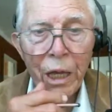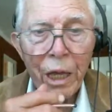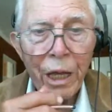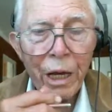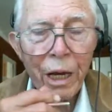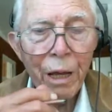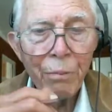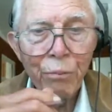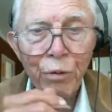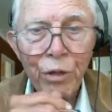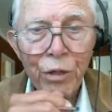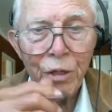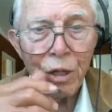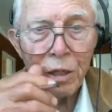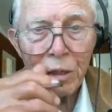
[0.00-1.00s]
and I
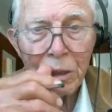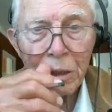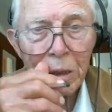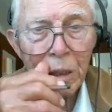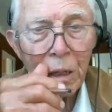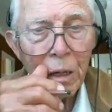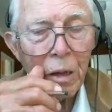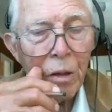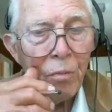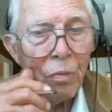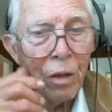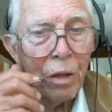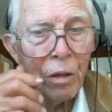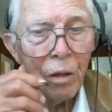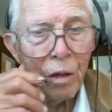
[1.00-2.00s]
put this
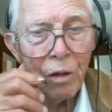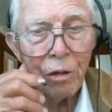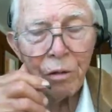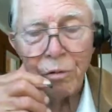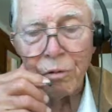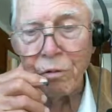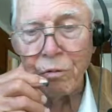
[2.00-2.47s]
uh,